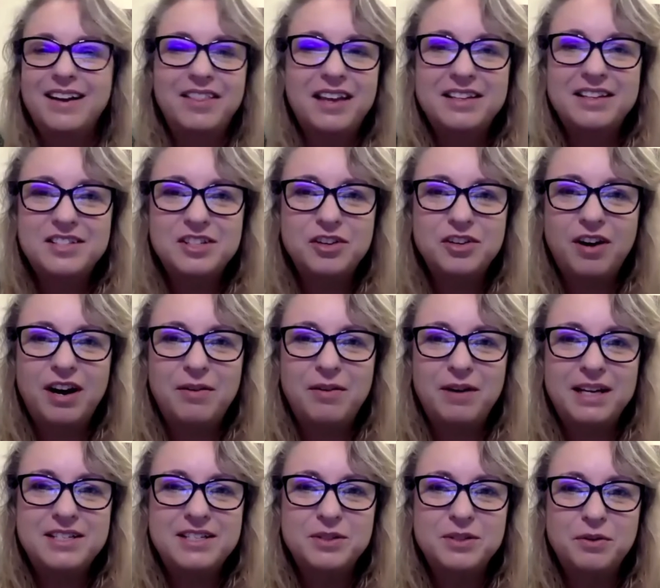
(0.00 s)
That's a great
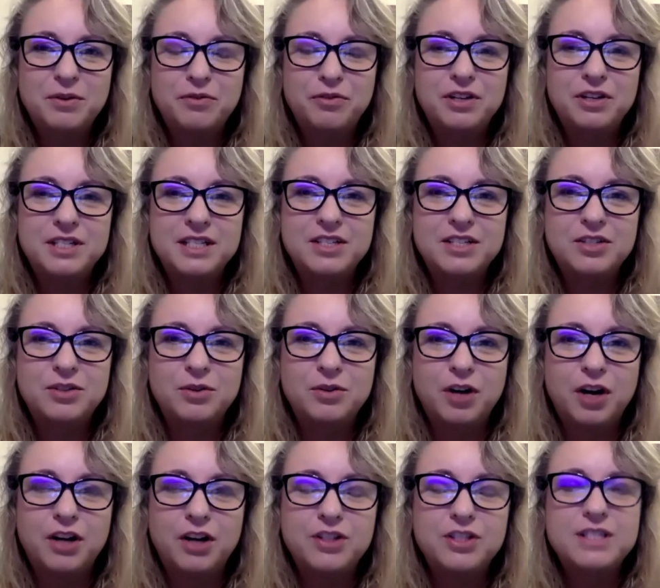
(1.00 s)
way to do it for a digital
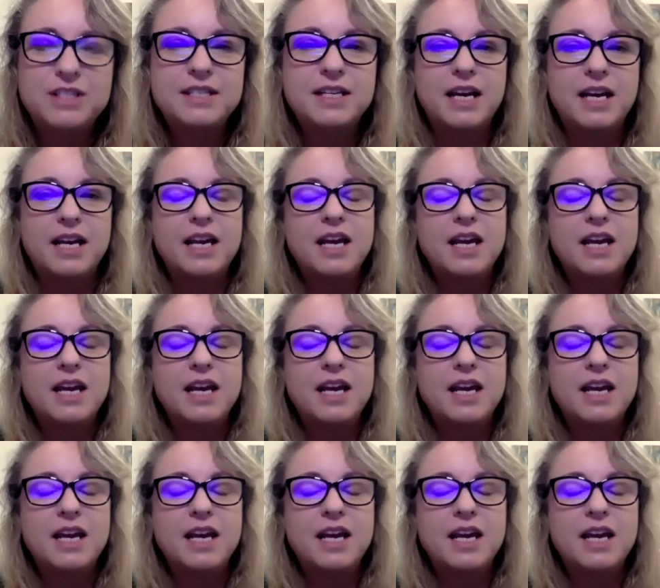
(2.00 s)
coach, isn't it?